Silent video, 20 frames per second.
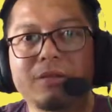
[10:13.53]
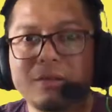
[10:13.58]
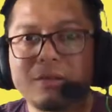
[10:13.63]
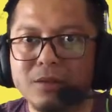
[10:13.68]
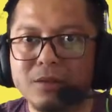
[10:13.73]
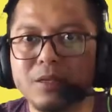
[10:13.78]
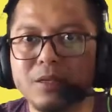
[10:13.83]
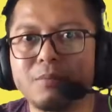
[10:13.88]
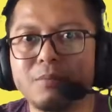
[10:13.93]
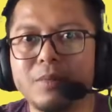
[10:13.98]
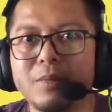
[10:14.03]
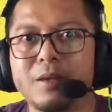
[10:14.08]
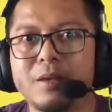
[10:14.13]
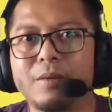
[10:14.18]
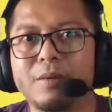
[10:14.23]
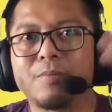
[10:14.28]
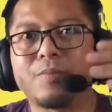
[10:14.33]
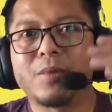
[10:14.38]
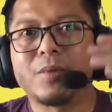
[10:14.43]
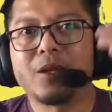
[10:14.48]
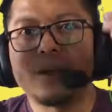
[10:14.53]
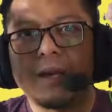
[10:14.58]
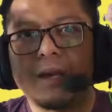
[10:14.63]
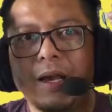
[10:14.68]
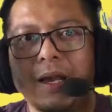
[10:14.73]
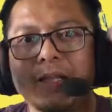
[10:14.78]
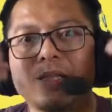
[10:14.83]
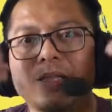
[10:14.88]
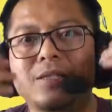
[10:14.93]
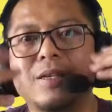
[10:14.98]
something
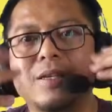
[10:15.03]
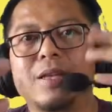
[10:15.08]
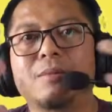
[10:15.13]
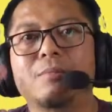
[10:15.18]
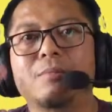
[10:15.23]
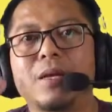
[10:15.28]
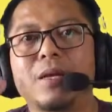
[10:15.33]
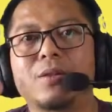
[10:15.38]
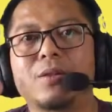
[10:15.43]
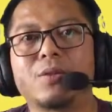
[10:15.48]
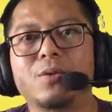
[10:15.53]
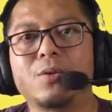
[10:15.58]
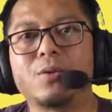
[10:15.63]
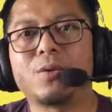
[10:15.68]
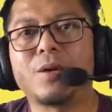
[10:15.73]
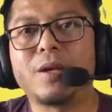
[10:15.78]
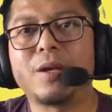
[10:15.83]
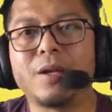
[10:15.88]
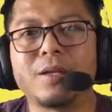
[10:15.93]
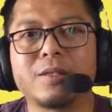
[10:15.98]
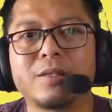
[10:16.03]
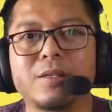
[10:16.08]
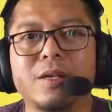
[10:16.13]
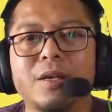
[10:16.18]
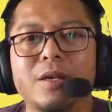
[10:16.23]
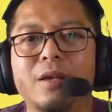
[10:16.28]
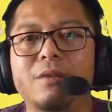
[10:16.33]
and send back to your hands.